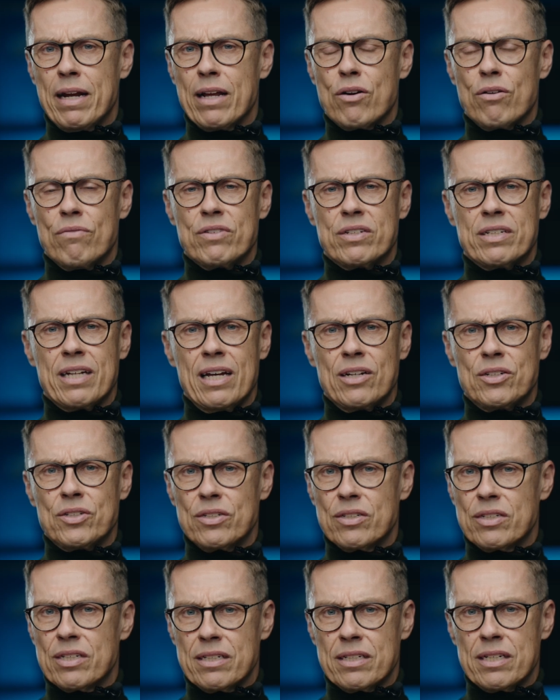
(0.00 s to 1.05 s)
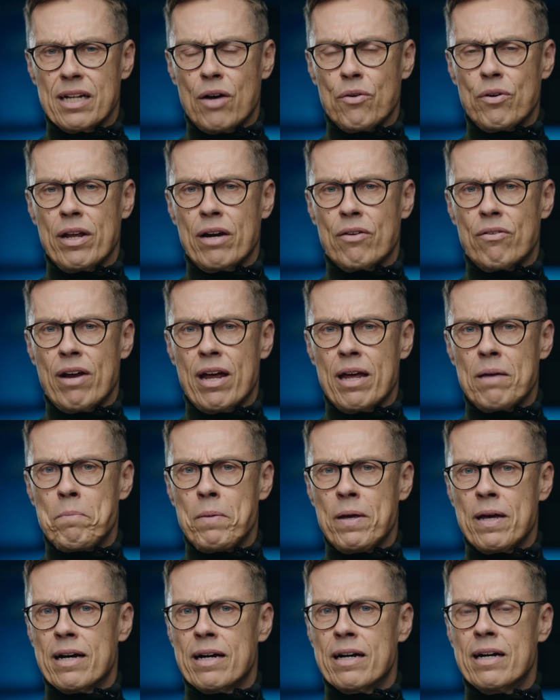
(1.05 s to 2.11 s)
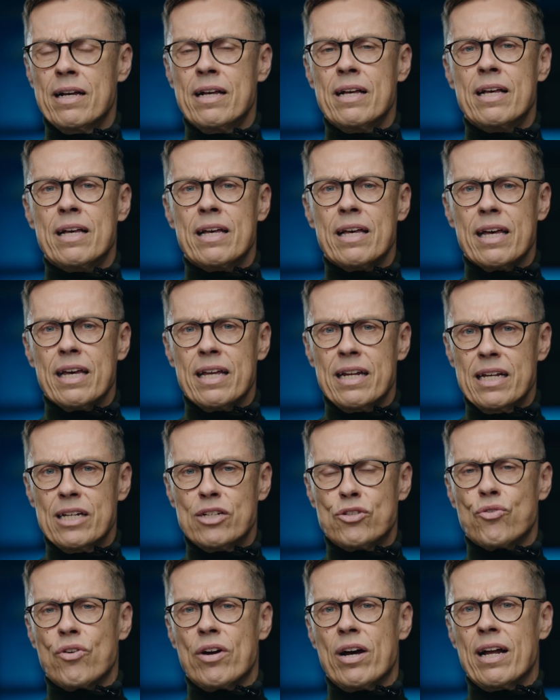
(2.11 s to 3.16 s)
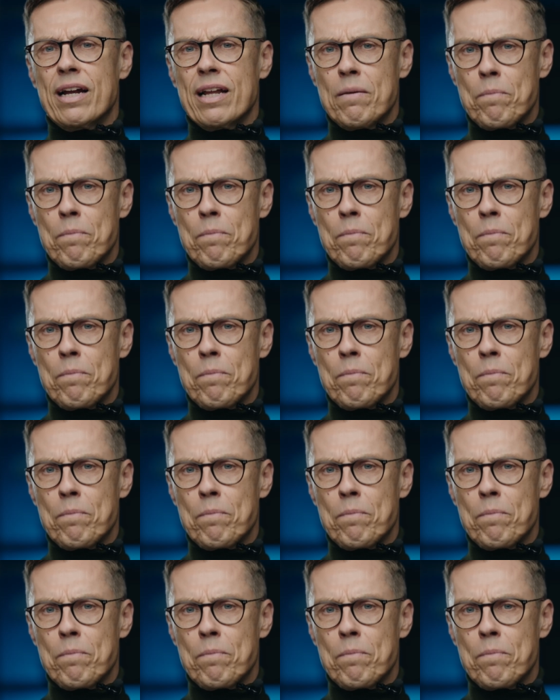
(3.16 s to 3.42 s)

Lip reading: conversations in Saudi Arabia, in Israel, in